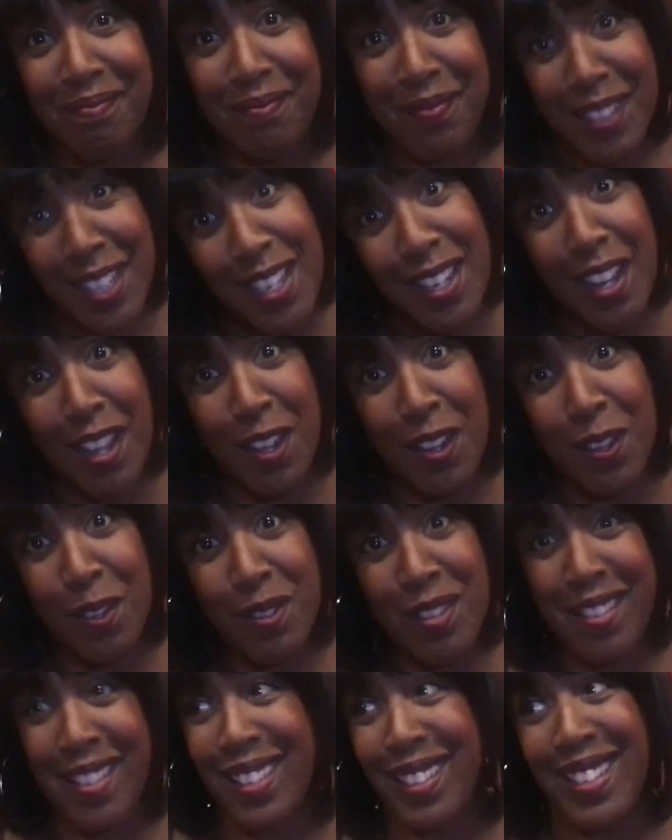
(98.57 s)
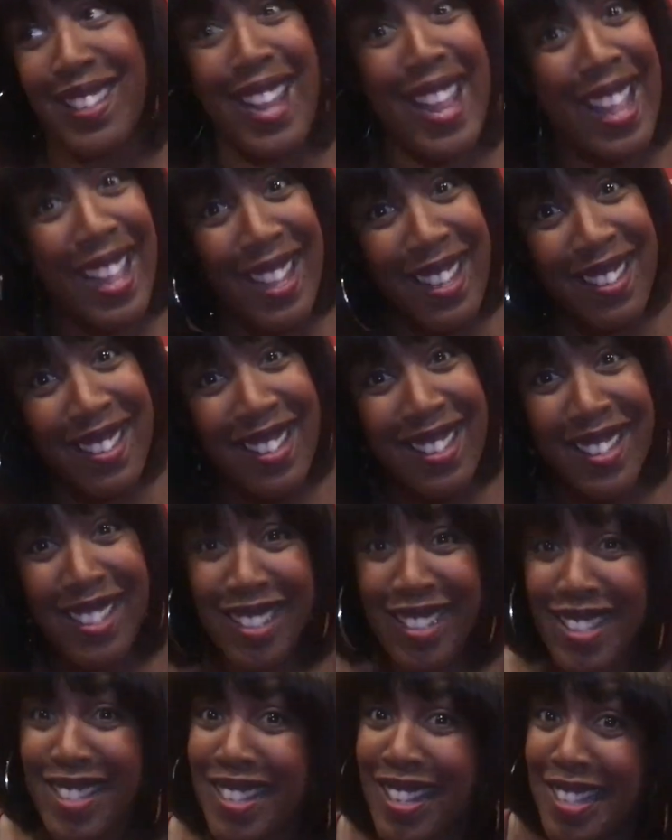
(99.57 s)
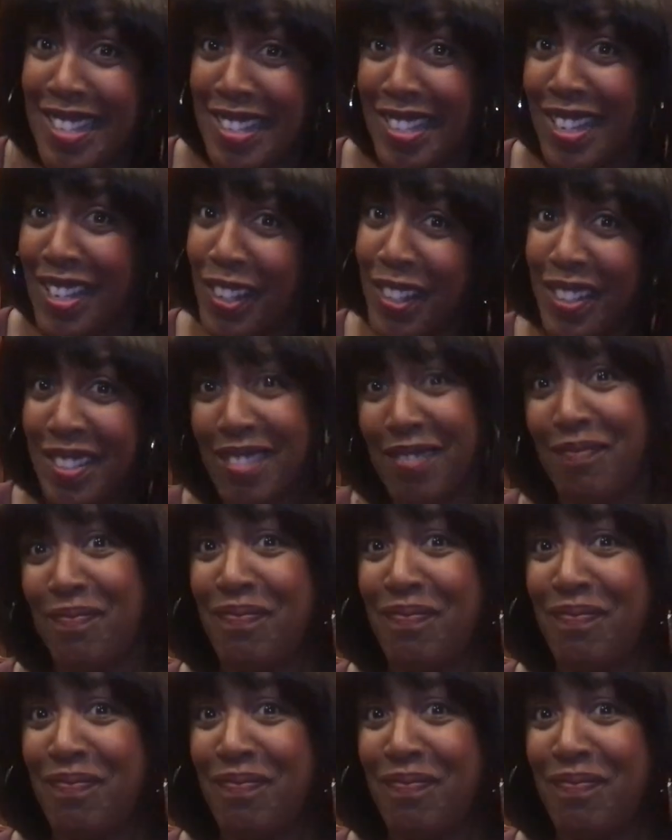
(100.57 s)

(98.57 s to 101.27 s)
Right. You know, Steely Dan is considered